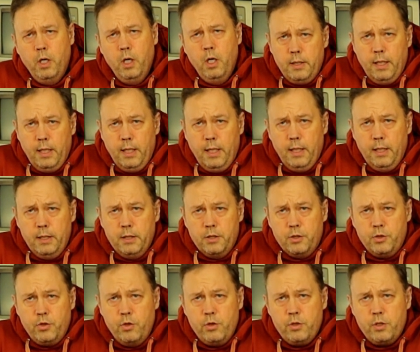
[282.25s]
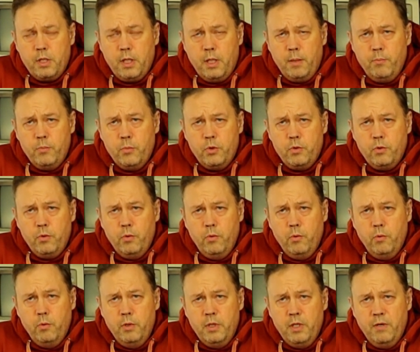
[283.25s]
the system
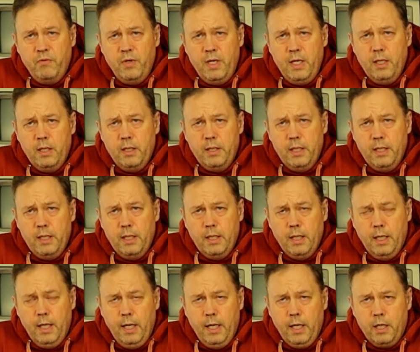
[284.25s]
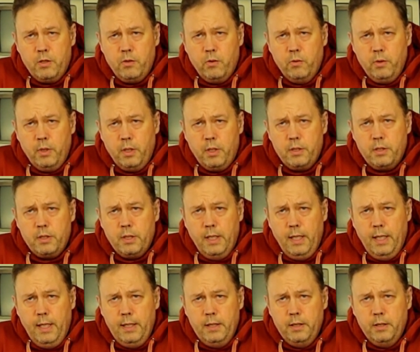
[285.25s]
to reveal the electronics
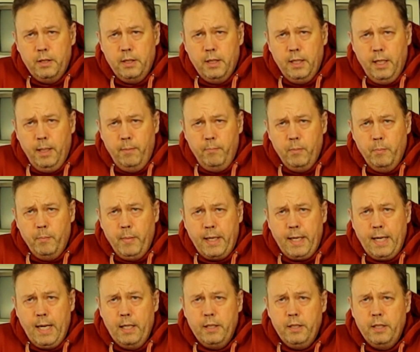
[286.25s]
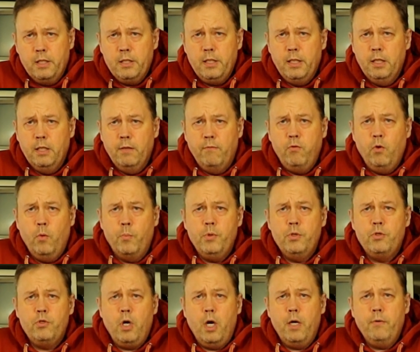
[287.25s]
and mechanics in the floppy
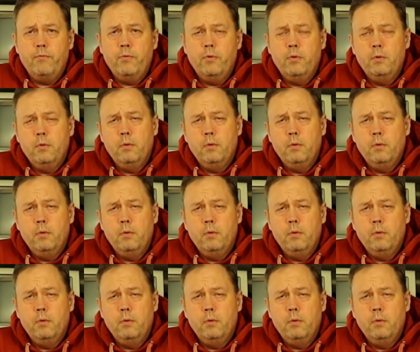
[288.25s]
drive.